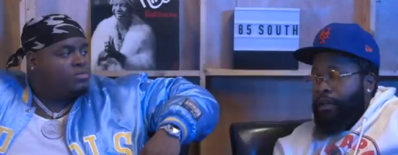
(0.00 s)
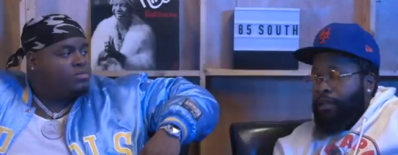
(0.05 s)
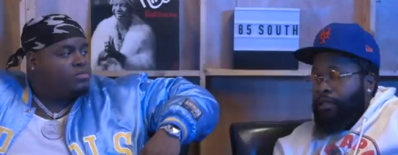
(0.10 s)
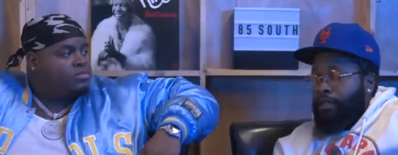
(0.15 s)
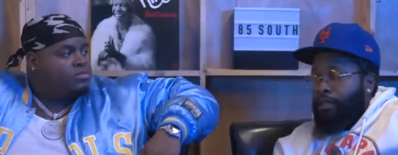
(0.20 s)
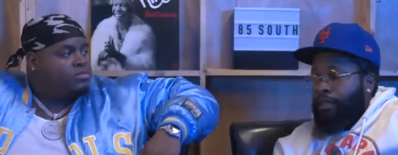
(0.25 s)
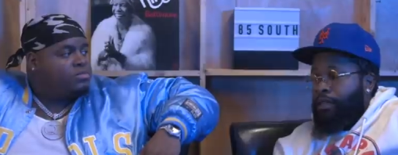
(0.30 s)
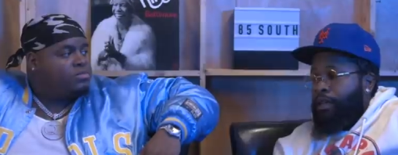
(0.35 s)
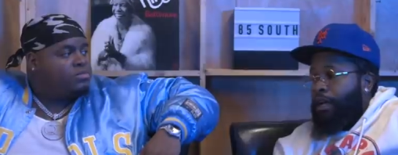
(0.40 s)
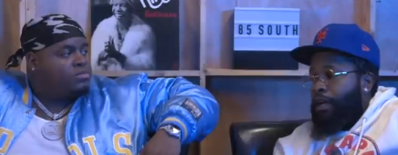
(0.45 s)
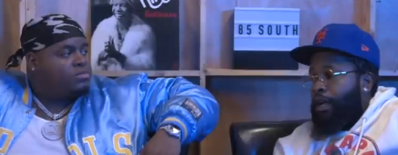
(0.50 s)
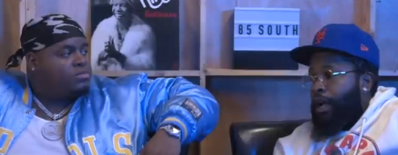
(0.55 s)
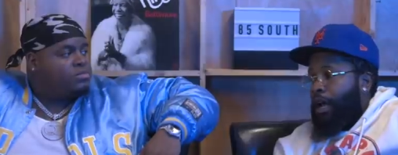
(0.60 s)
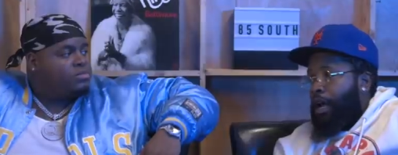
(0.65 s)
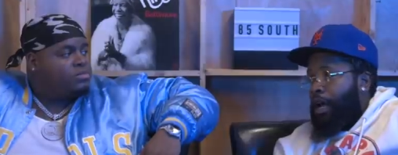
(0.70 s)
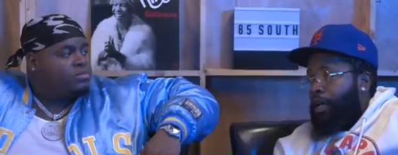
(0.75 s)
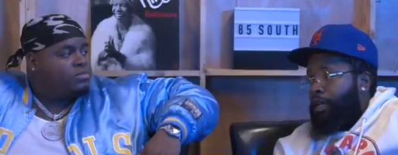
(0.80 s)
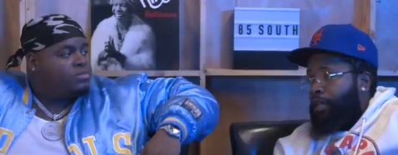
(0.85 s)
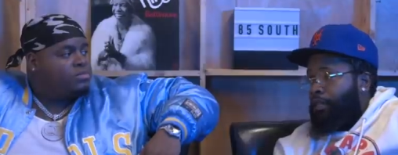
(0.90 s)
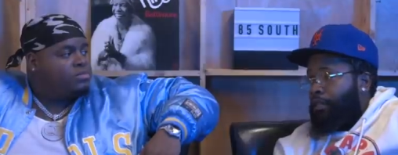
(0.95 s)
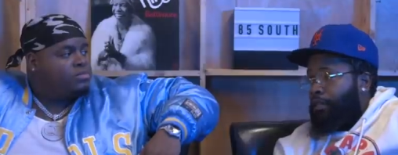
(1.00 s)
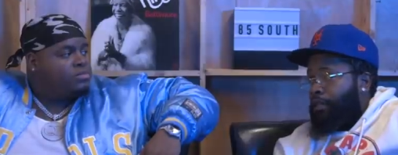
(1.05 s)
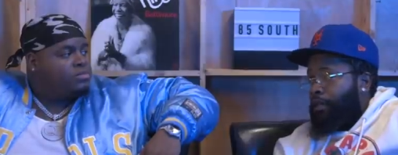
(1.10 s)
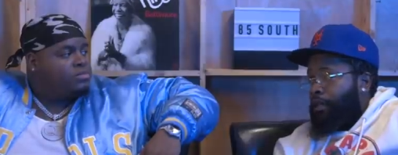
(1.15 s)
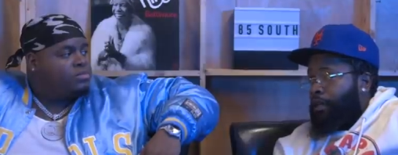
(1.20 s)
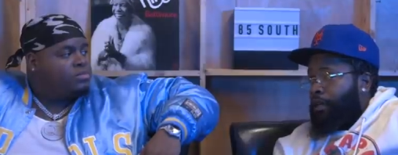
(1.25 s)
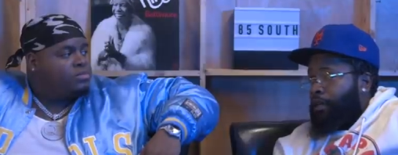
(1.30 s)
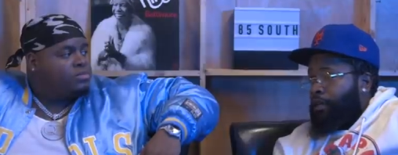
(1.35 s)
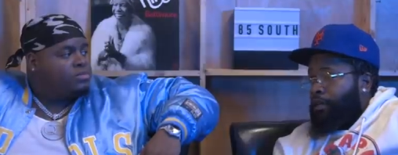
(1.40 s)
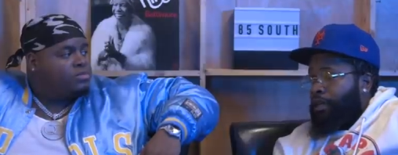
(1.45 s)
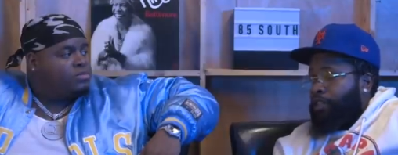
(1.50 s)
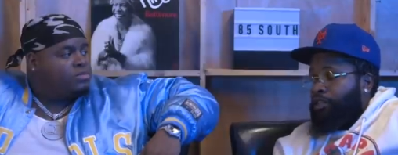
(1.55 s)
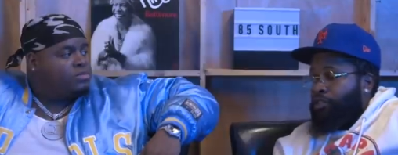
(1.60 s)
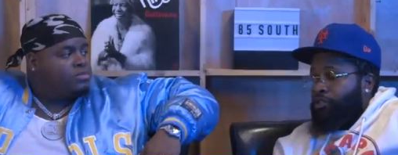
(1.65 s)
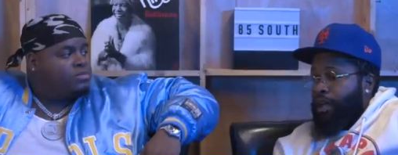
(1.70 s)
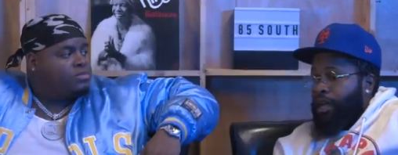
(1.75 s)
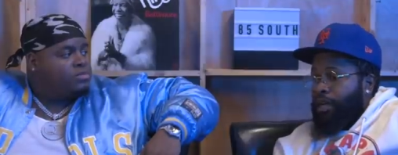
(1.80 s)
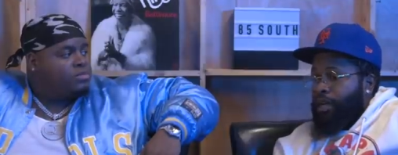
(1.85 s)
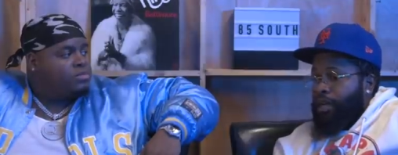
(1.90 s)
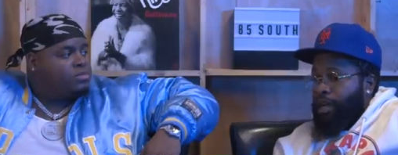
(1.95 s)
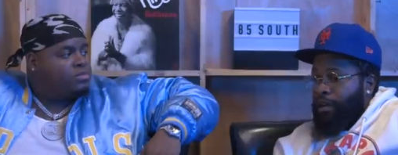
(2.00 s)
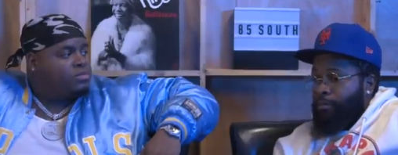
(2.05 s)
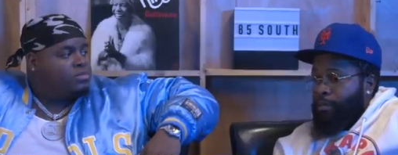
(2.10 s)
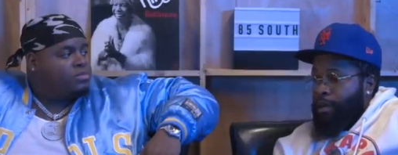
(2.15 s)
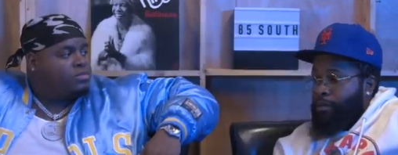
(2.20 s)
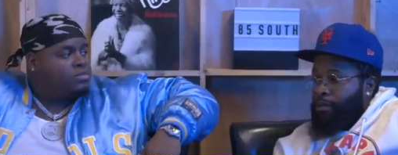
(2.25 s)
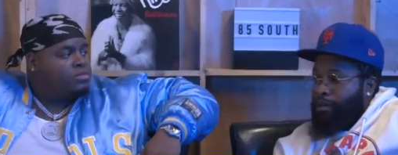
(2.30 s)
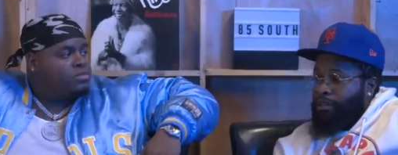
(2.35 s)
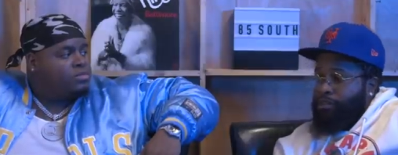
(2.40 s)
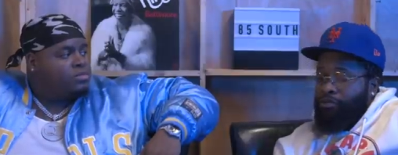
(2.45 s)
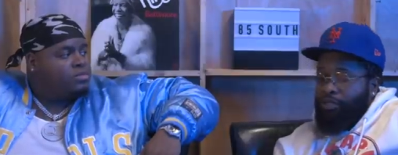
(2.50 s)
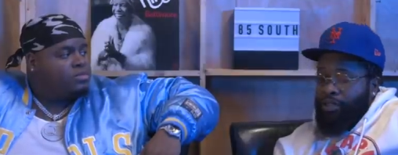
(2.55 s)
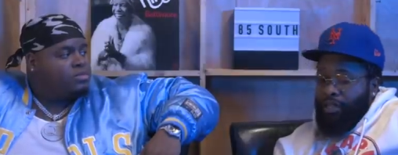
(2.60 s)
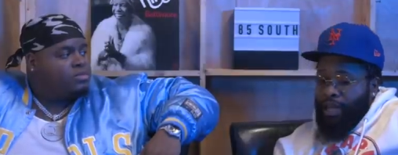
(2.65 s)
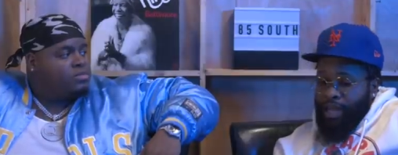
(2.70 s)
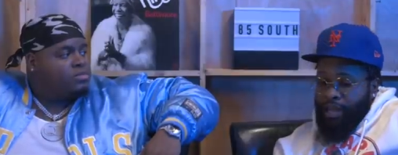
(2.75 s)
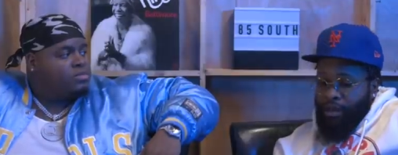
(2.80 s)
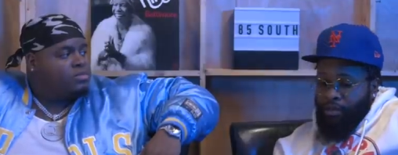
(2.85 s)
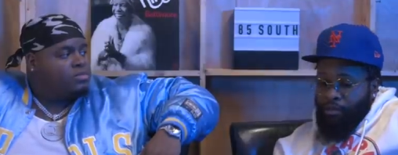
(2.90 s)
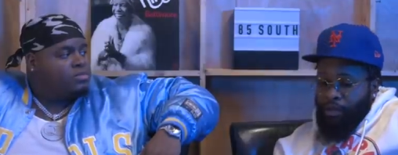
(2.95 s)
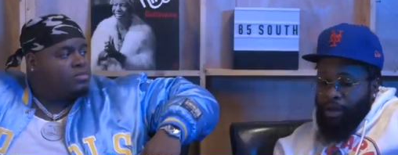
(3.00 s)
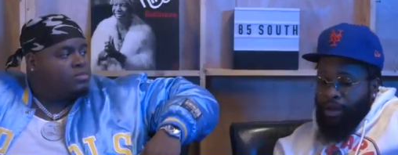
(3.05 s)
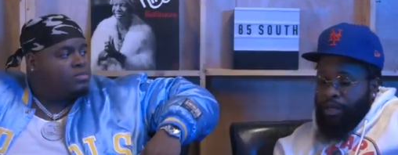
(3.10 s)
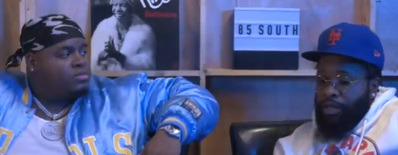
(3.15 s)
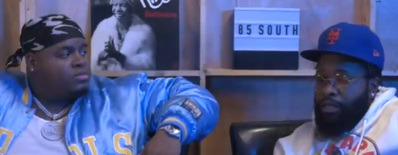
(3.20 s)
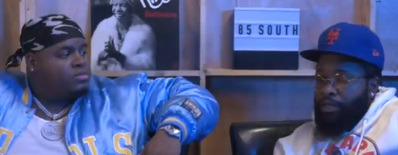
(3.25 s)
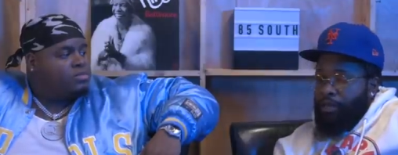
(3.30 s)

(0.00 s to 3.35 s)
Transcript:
Speaker 1: to young artists that's trying to come up? Because you signed on one of the